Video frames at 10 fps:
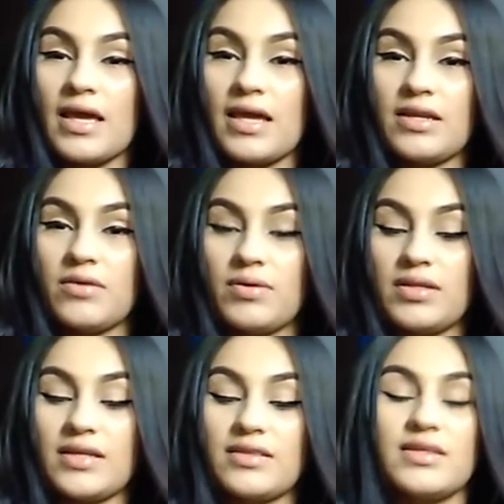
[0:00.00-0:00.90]
and he went
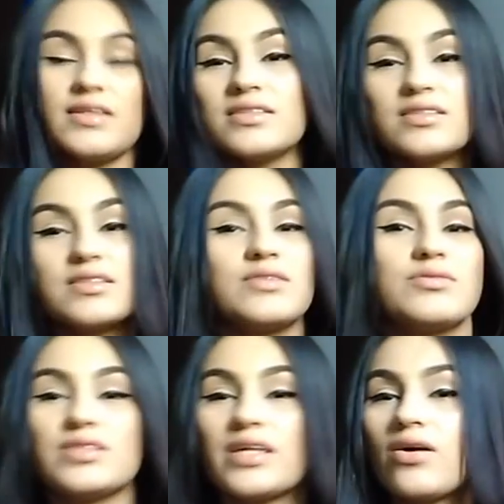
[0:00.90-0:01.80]
like this. It
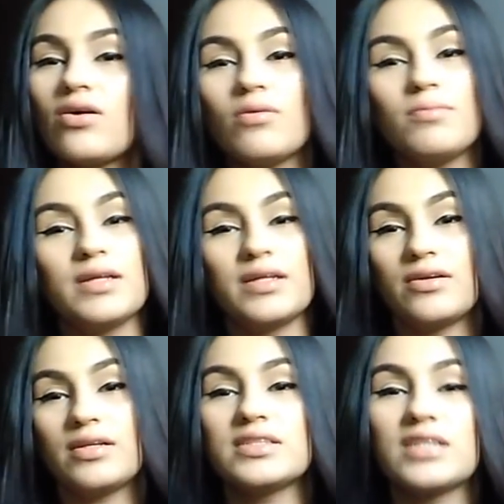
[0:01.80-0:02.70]
was all blood on
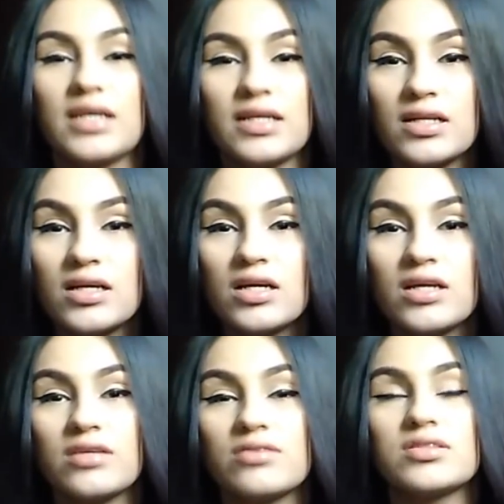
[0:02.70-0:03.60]
his hand.
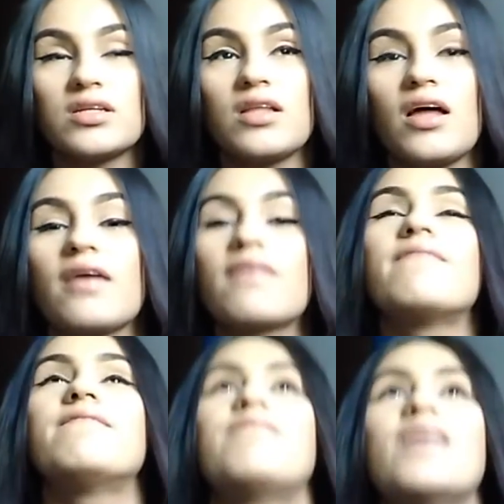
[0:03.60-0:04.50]
He was all
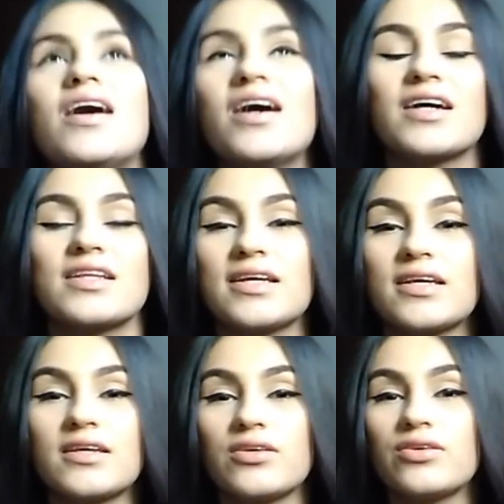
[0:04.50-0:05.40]
fuck.
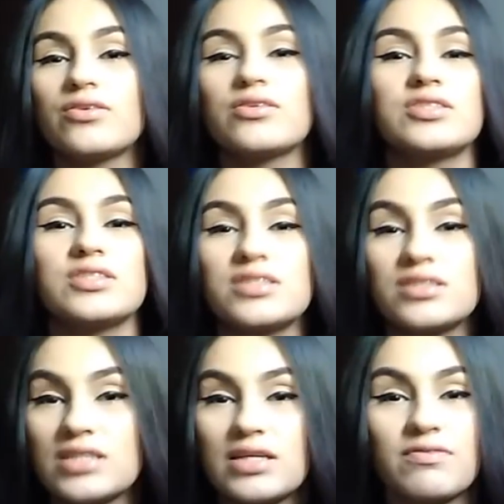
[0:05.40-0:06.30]
You could just
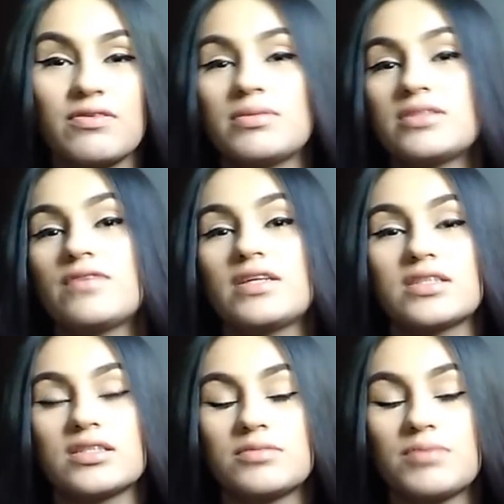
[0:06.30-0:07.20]
see from his face
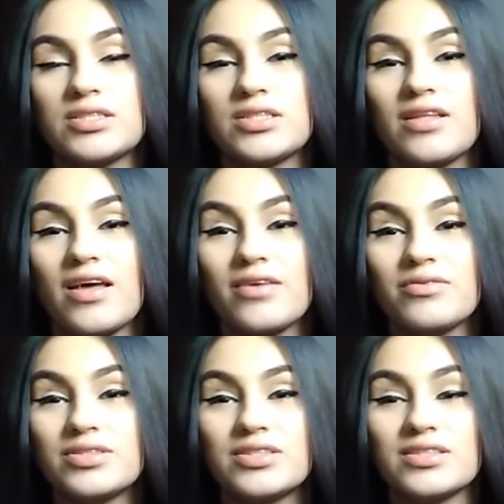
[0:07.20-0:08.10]
expression that he
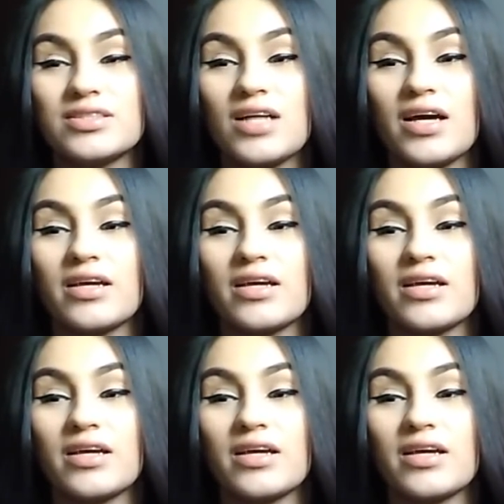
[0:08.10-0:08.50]
was just